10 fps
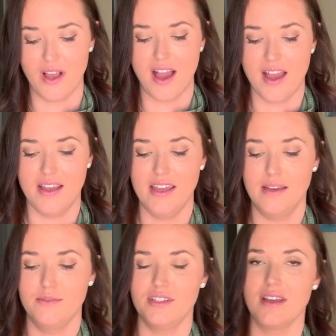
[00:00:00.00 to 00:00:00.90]
got
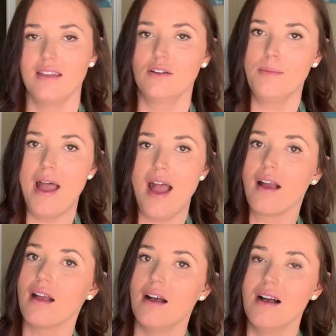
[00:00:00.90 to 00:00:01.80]
him just a little
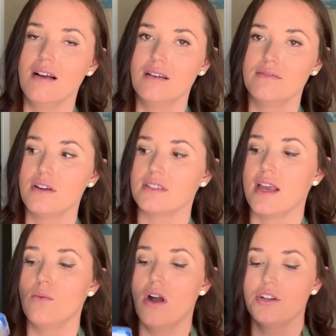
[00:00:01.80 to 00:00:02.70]
pack of
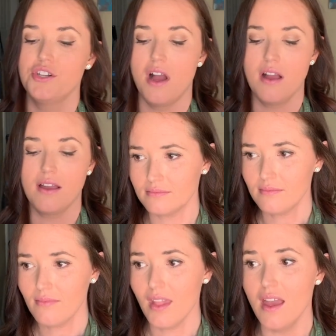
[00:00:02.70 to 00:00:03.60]
Sidewalk Chalk.
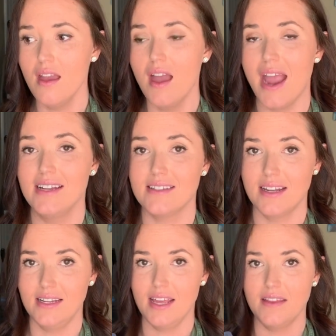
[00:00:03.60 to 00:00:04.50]
I
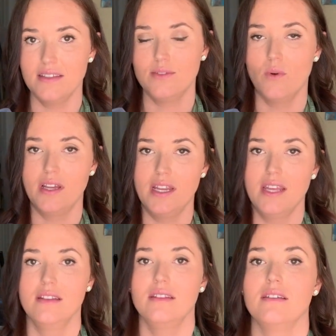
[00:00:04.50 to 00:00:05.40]
decided to get this one
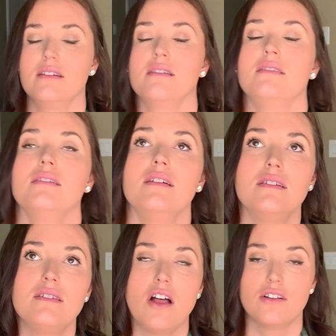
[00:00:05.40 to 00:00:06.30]
in the
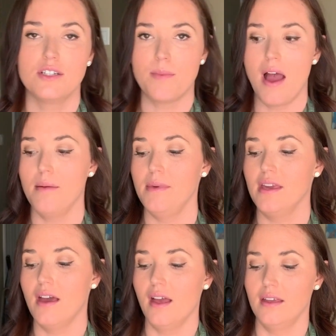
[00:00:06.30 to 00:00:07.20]
dollar spot
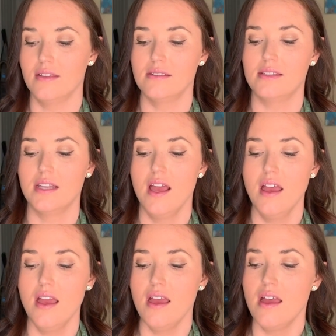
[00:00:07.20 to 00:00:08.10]
because
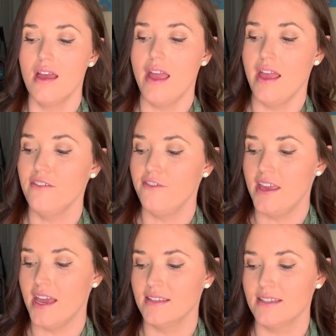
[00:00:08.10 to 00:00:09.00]
if
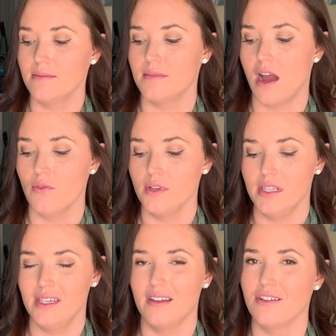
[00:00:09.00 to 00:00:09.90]
he ends up not
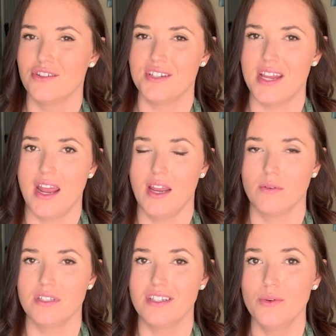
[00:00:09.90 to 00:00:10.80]
really understanding
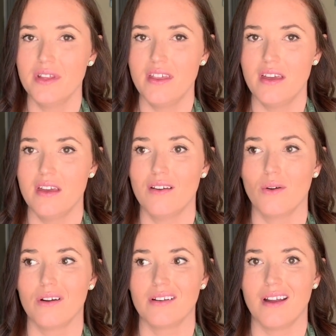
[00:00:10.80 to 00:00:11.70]
what to do with it,
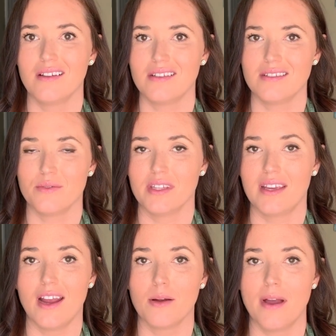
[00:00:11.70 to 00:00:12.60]
or doesn't really
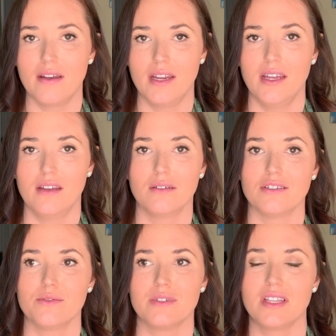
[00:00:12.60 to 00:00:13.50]
care about it, or
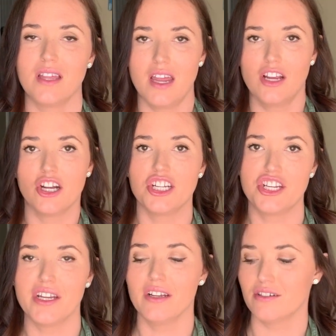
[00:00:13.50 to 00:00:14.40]
just wants to like crush
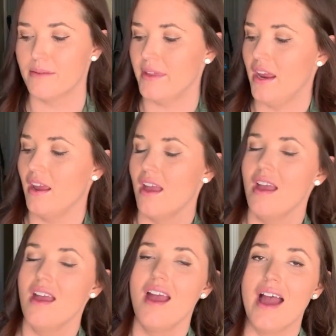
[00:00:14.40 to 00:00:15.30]
it or something,
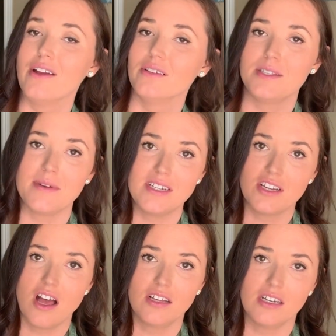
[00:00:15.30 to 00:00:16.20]
I only spent
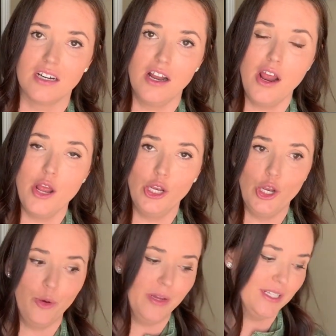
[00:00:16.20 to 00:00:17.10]
$1,
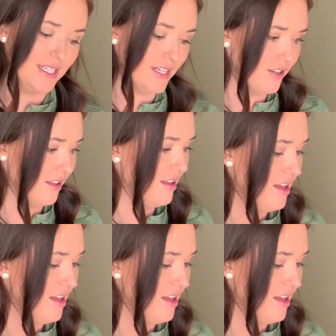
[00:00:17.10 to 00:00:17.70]
no big deal.